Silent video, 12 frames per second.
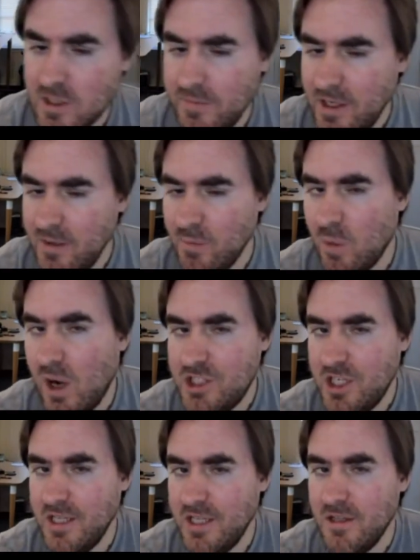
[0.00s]
If somebody
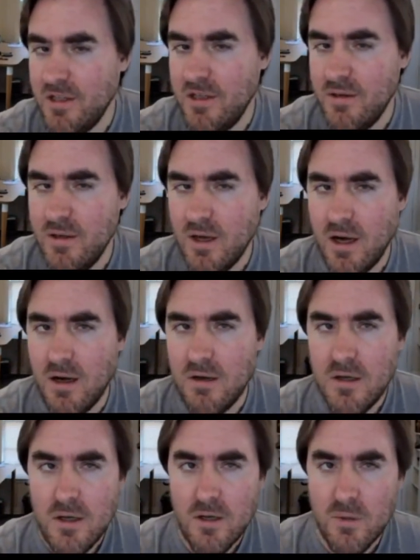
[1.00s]
watching in
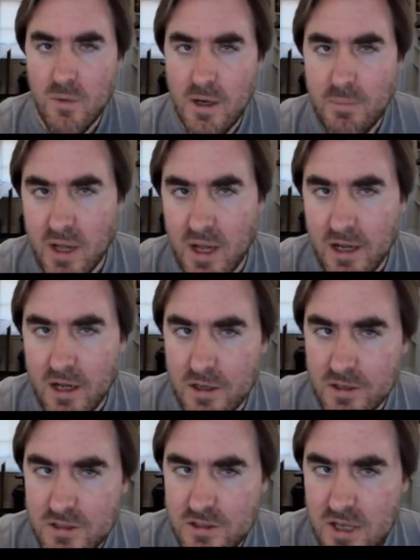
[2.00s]
the replay
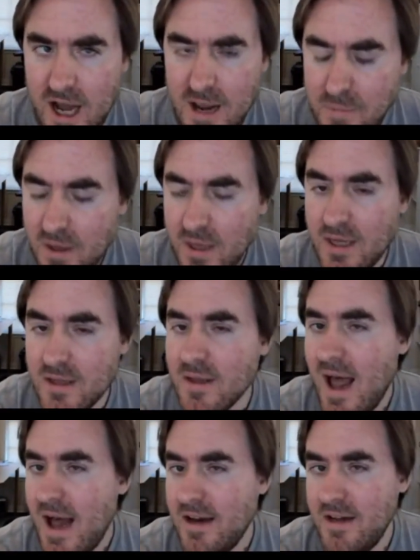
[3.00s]
could type
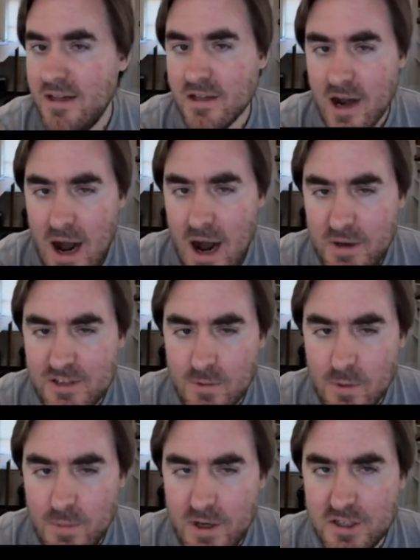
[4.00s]
in that in the comments
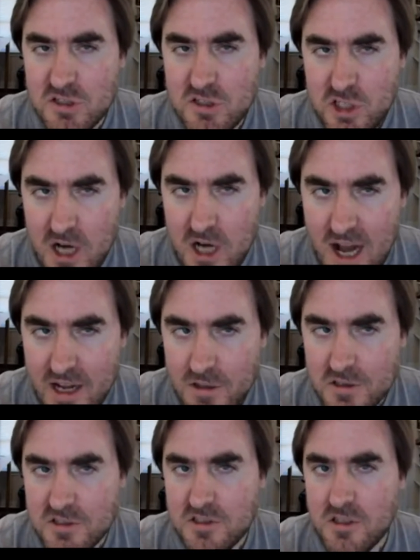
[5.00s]
for me, it's
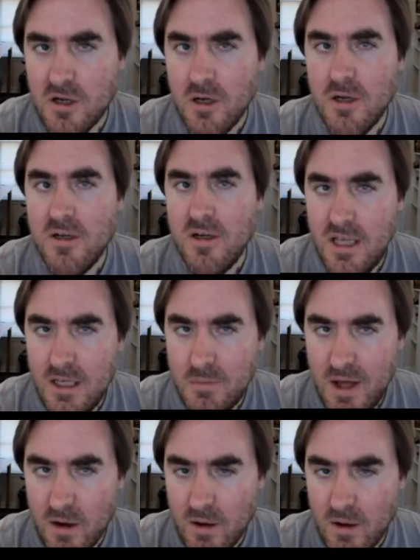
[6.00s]

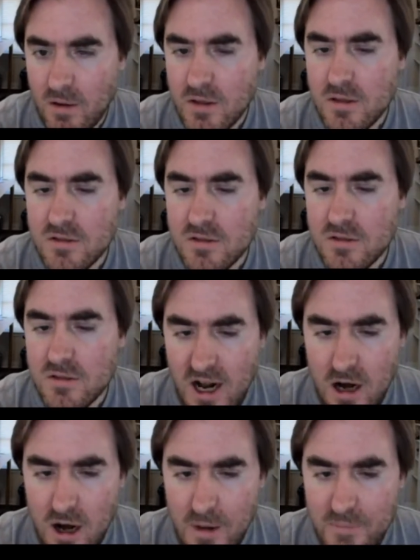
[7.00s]

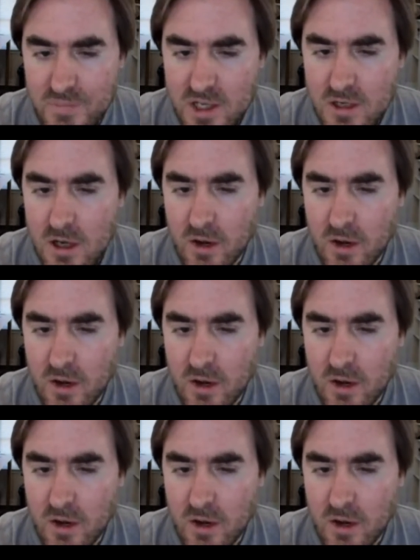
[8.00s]
chilesemail.com.